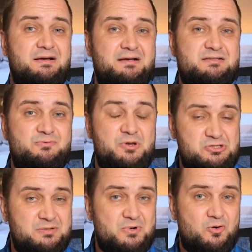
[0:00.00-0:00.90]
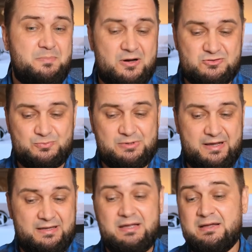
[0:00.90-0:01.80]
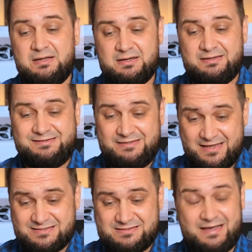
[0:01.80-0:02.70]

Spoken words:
switching mode power supply? Yes,